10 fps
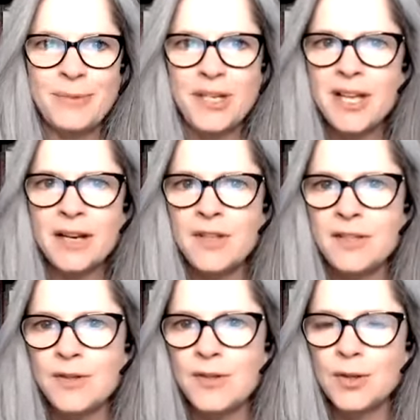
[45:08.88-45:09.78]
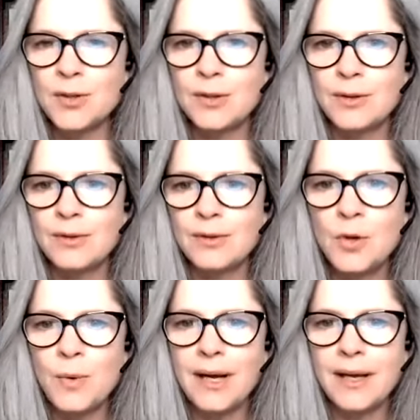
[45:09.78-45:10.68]
But none of this is you.
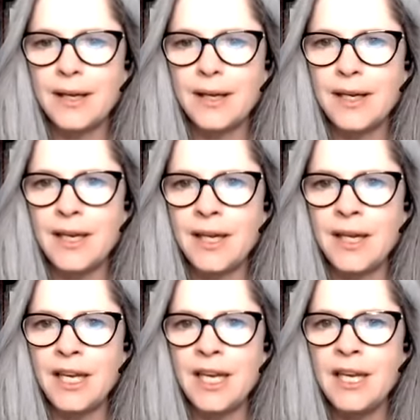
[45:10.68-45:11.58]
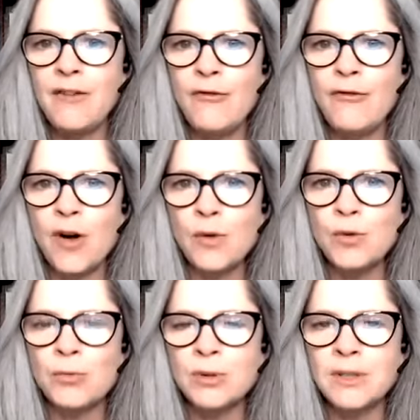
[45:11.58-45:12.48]
You are
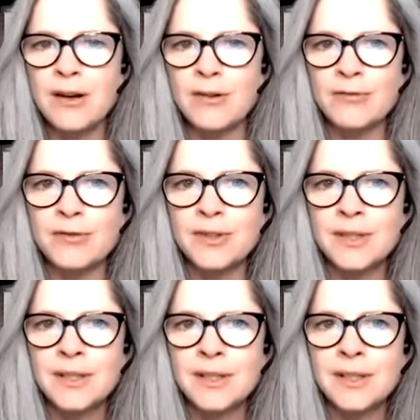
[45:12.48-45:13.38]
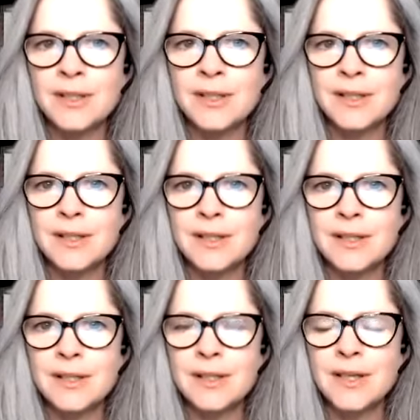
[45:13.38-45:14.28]
invulnerable love
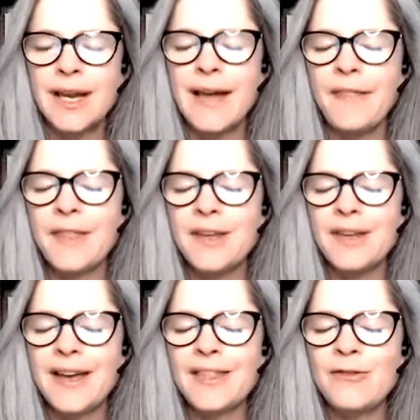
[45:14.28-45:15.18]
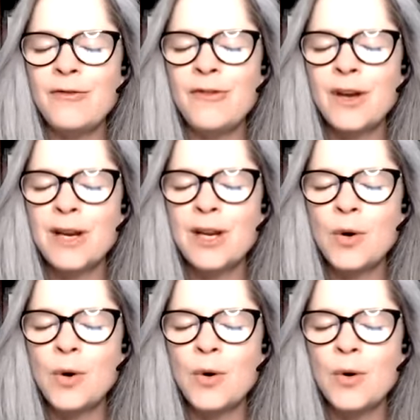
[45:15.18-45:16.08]
at the very
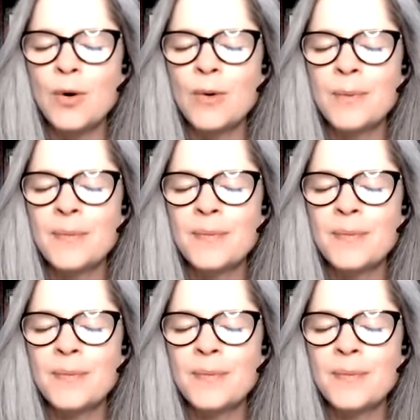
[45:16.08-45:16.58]
core.